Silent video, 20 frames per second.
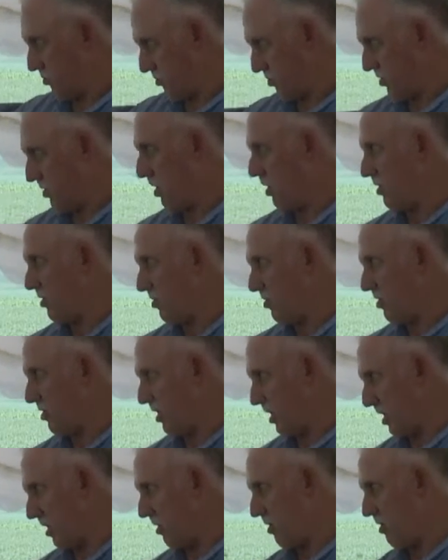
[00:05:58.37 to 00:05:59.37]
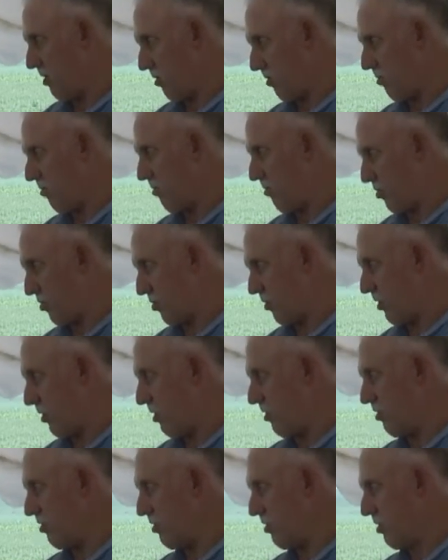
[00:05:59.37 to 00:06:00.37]
signs of that
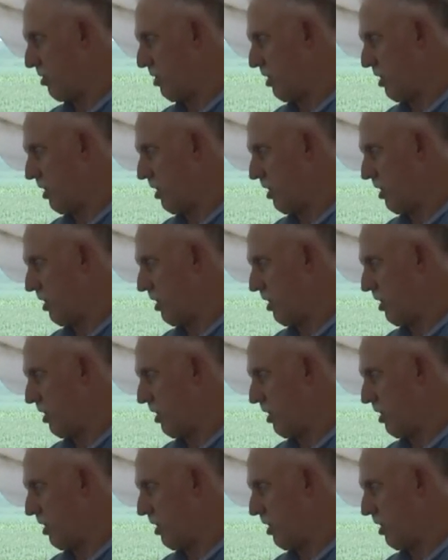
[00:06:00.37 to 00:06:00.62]
shortage.